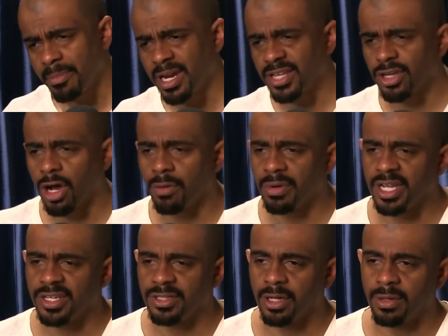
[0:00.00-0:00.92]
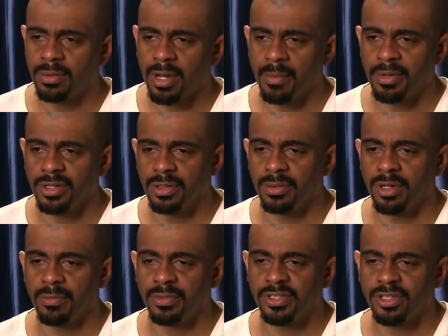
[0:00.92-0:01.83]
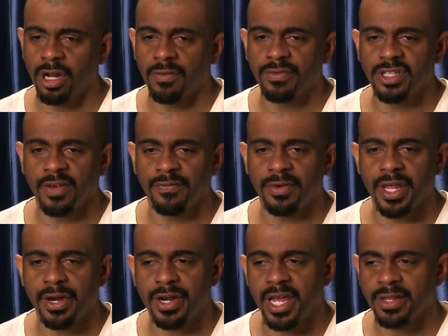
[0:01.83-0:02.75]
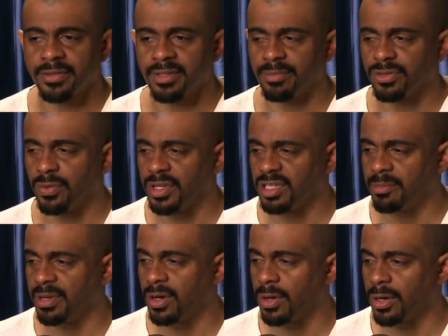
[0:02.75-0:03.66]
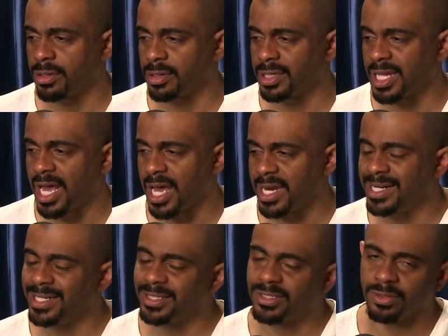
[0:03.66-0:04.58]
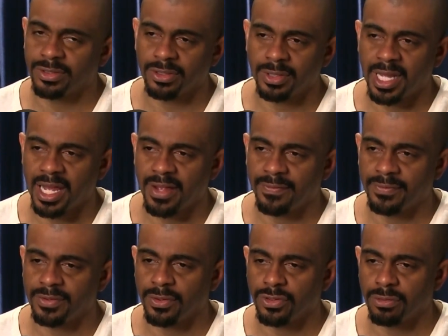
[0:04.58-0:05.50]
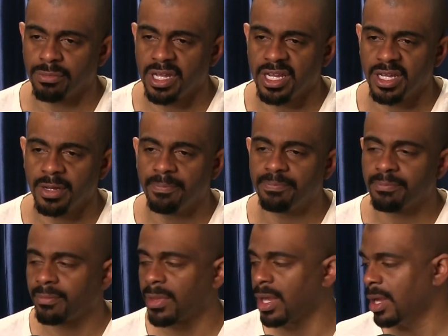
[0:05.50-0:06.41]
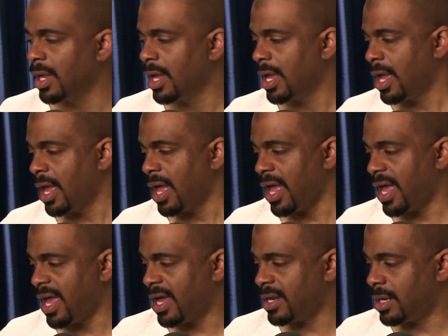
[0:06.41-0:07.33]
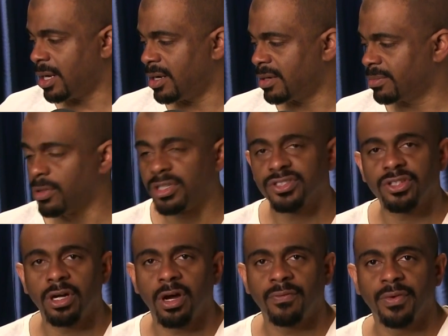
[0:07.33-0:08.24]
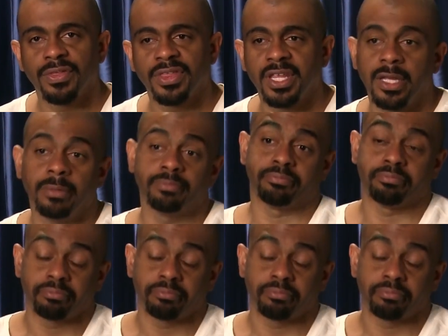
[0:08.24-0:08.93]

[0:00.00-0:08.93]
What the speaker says: But as always, you know how we do here. We start off with stuff on the internet, some stories that have been going on online and in social life and social media. And I'm going to start off with the